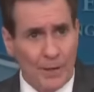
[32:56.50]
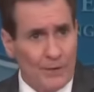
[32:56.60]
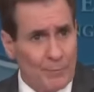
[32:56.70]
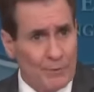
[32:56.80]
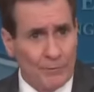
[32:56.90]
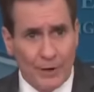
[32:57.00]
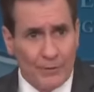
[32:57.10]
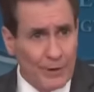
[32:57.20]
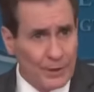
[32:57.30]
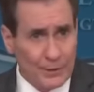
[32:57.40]
And we have
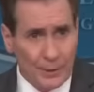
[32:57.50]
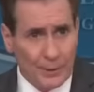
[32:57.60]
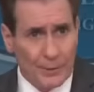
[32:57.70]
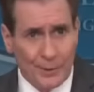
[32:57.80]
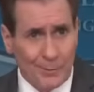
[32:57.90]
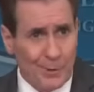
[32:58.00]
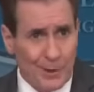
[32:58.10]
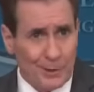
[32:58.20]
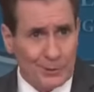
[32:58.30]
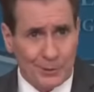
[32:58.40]
been very, very clear
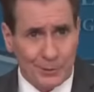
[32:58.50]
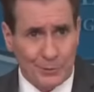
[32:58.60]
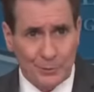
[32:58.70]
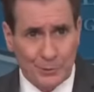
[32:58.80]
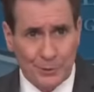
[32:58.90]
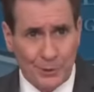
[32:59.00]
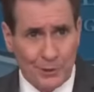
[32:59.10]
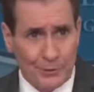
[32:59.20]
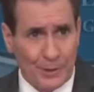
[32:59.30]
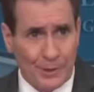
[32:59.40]
about our concerns
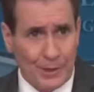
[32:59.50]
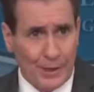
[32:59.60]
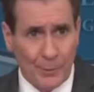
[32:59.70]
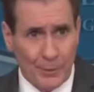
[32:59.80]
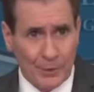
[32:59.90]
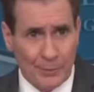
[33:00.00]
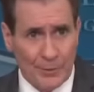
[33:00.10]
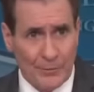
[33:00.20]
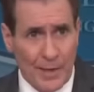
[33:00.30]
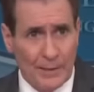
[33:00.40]
with our Israeli
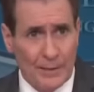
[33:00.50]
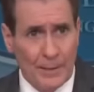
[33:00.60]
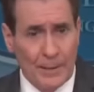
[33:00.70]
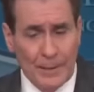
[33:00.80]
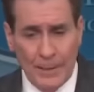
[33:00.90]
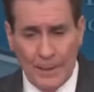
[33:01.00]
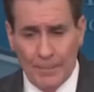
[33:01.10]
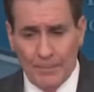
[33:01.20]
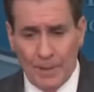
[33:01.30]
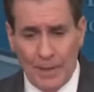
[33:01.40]
counterparts about
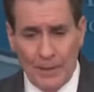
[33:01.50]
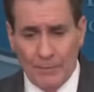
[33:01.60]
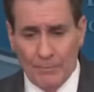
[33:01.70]
that.